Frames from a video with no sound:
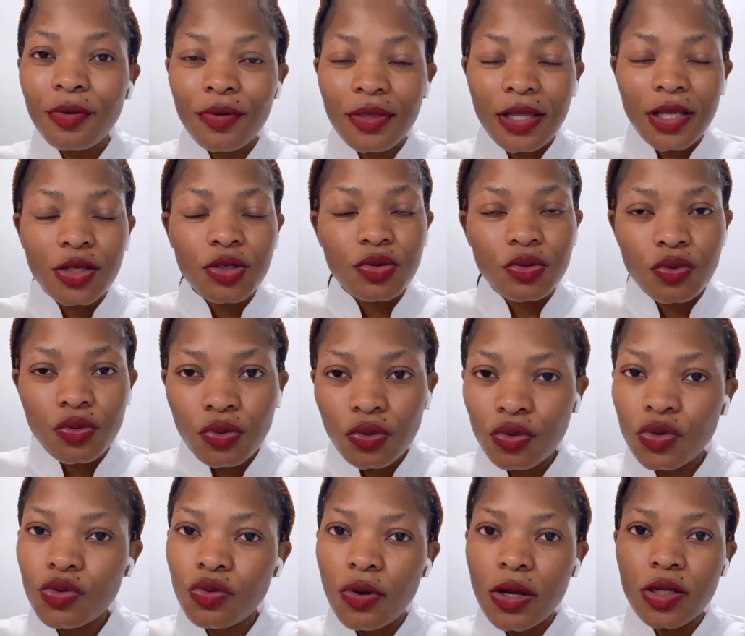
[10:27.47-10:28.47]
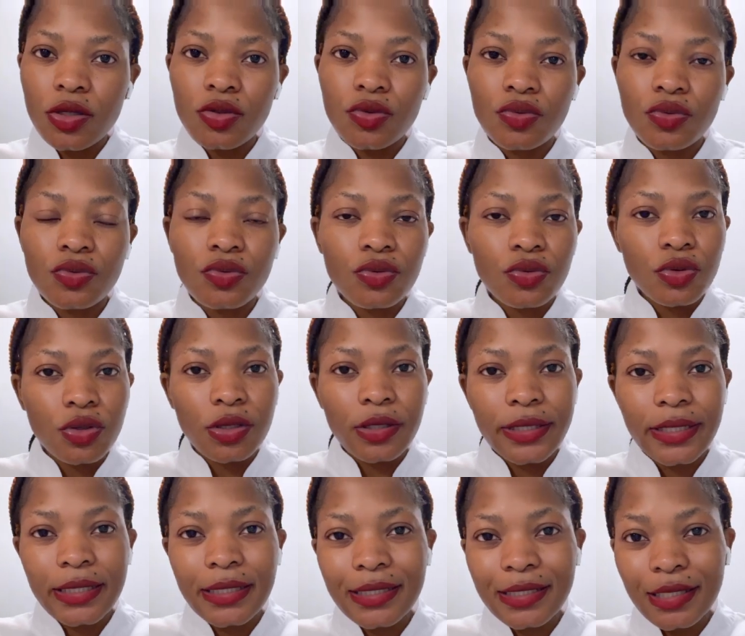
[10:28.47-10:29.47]
they do not want to
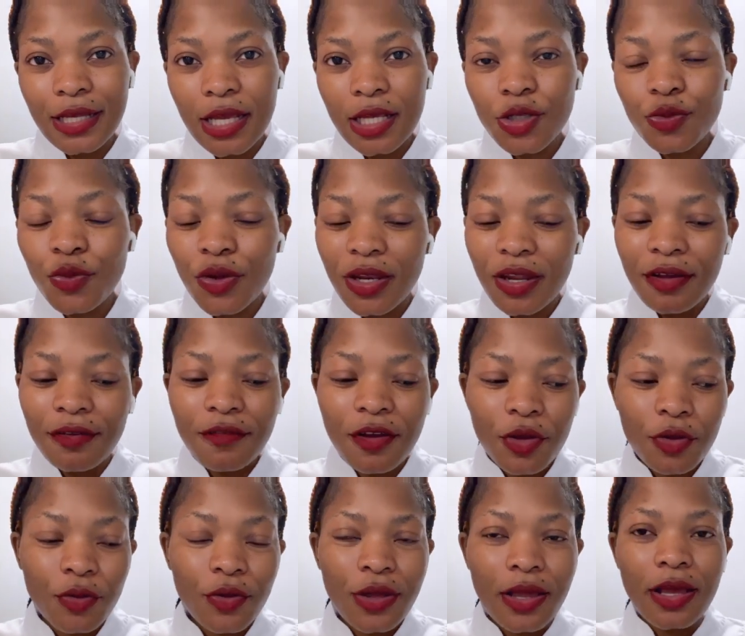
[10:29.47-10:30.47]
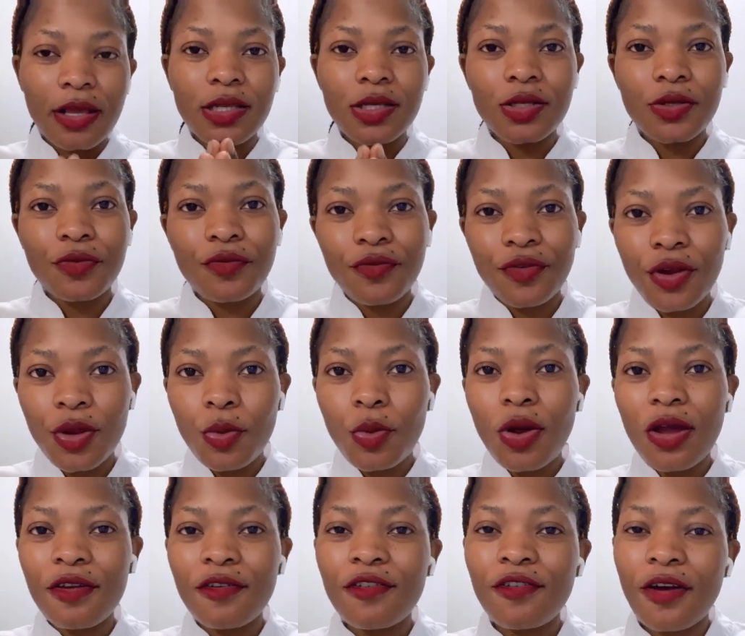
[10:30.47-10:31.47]
research. Whenever you get free
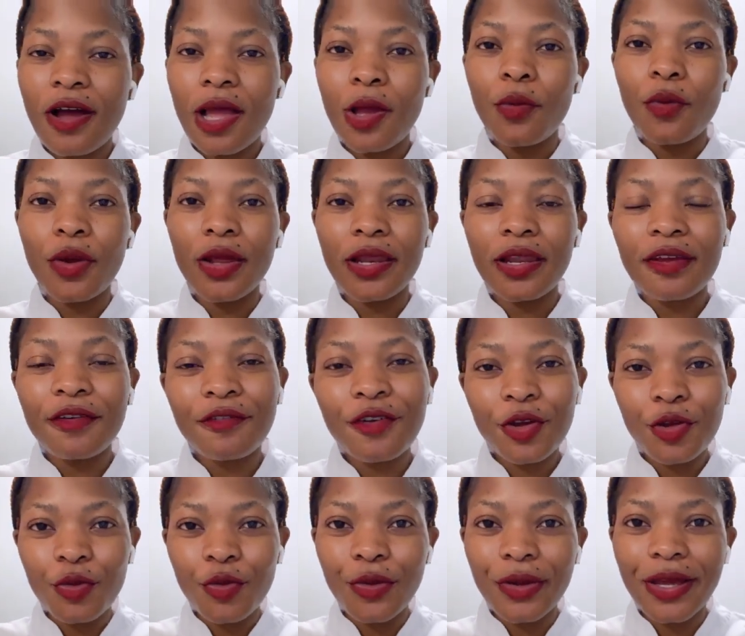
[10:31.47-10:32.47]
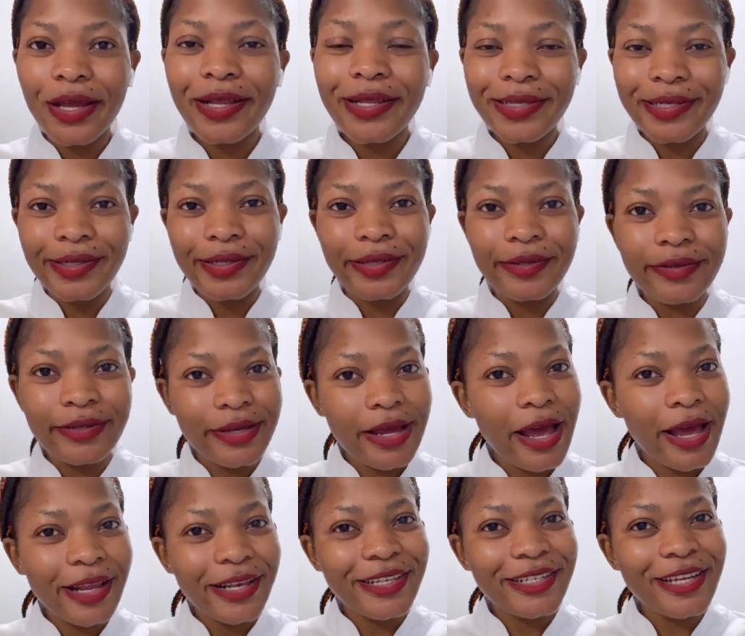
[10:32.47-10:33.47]
Wi-Fi, whenever you get
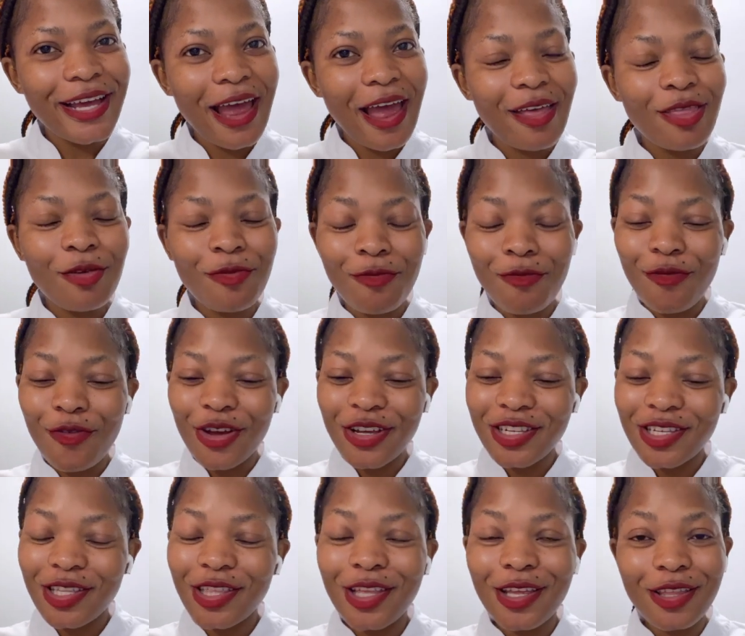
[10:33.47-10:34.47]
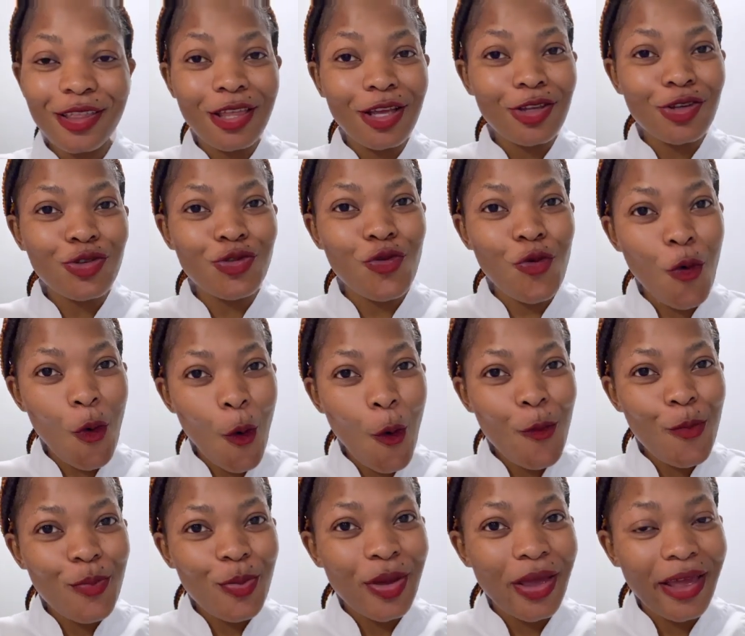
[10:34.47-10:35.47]
data, the first thing that you
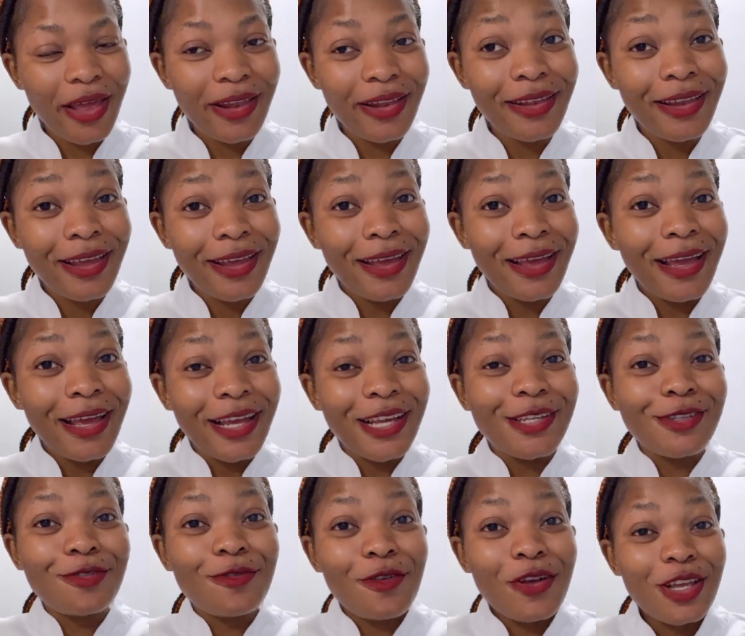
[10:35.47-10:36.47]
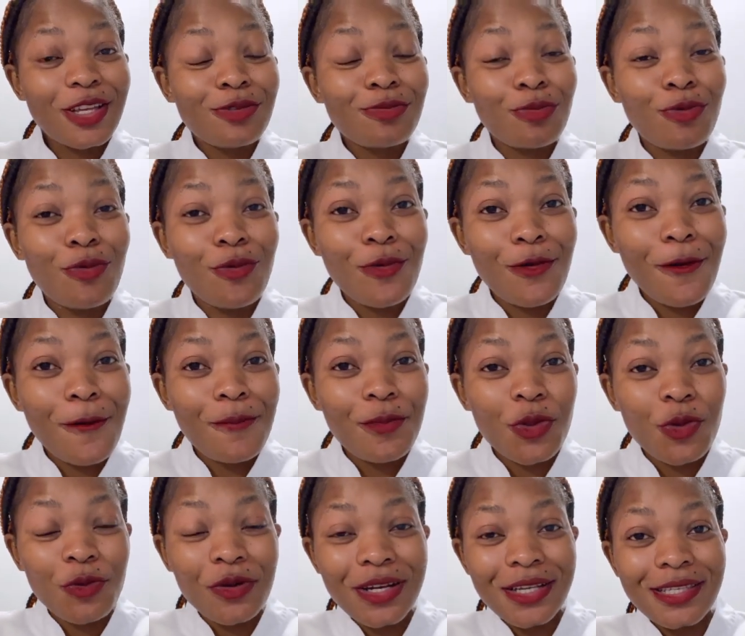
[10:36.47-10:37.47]
open is Facebook.
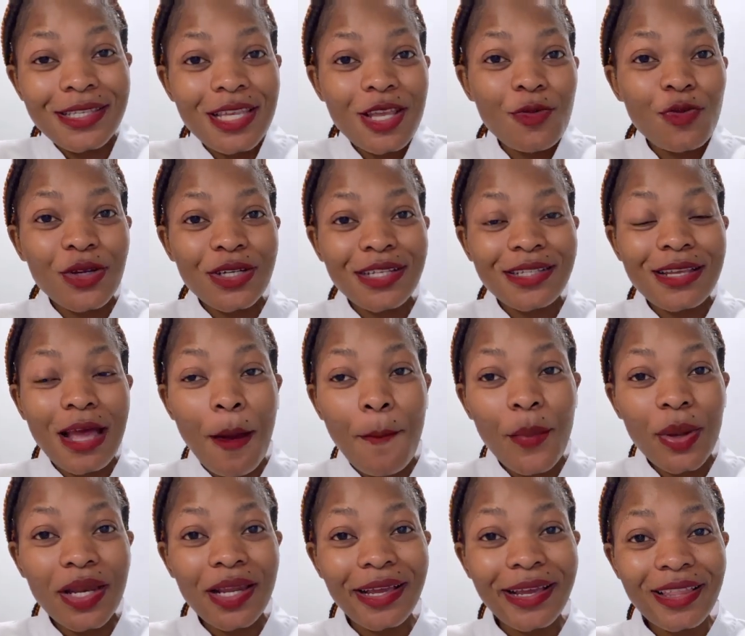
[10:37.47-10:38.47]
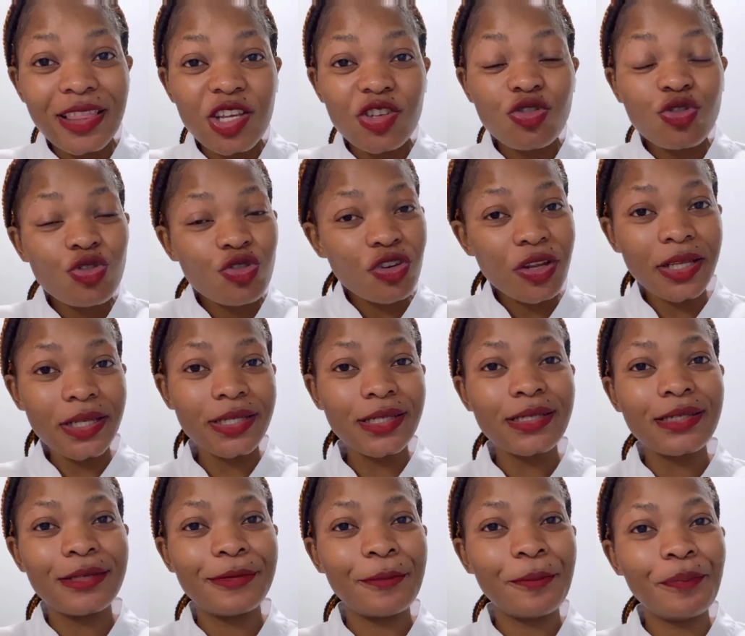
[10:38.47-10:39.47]
You want to see what is happening in the
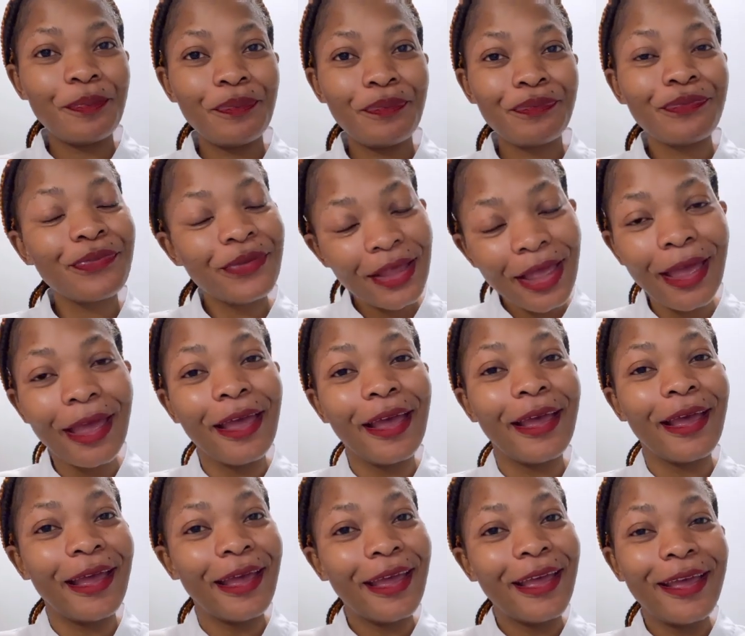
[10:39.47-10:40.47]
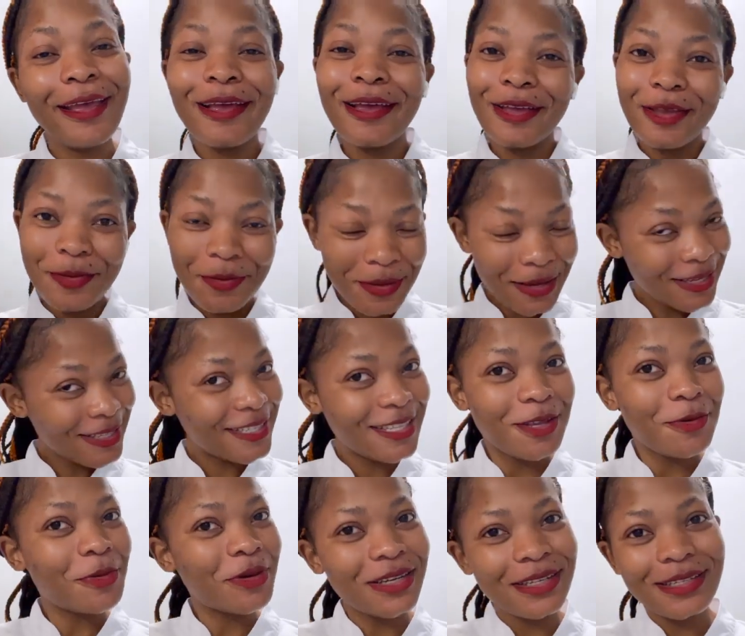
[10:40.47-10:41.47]
streets. Yeah, you can
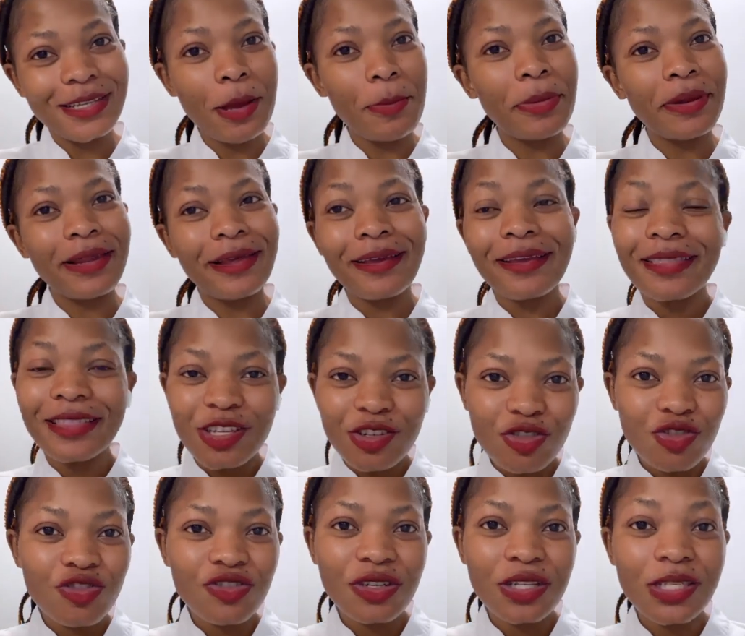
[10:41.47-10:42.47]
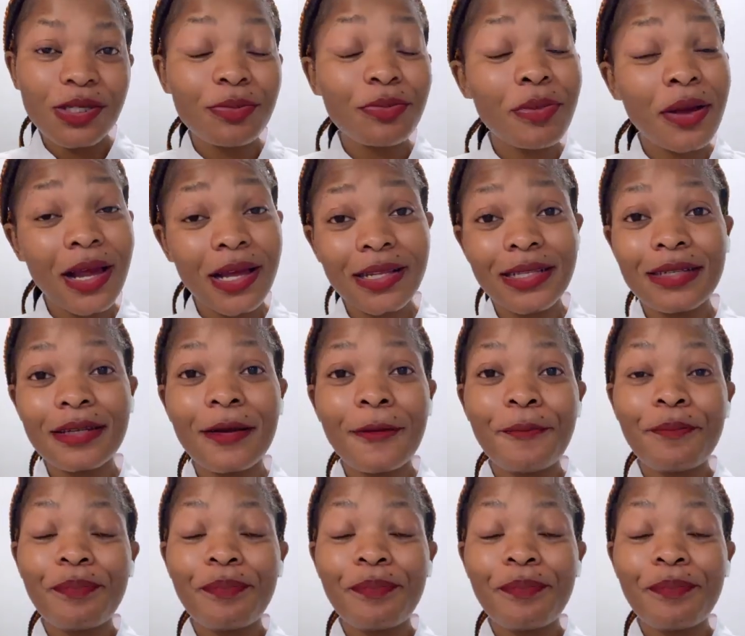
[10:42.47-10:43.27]
see what is happening in the streets, but